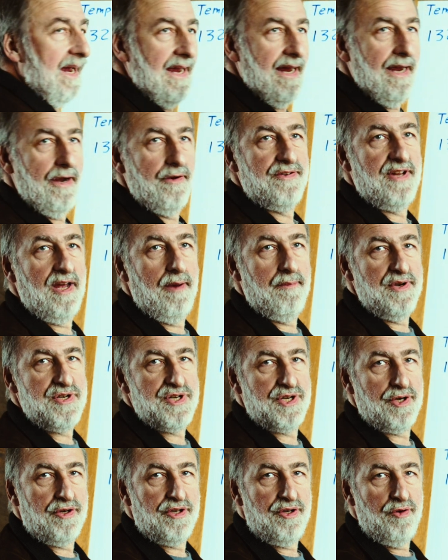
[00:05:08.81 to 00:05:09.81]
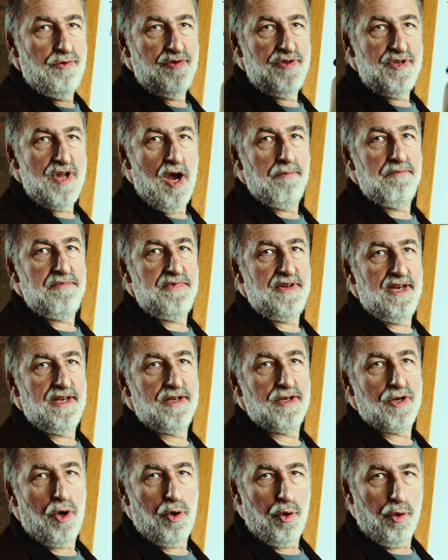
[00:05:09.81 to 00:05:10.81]
air temperature, you dumped in
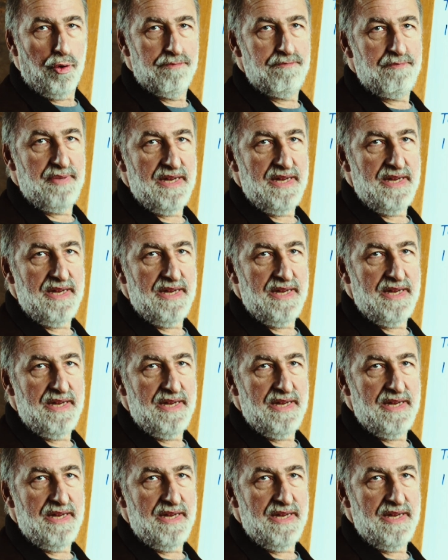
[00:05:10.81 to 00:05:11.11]
cold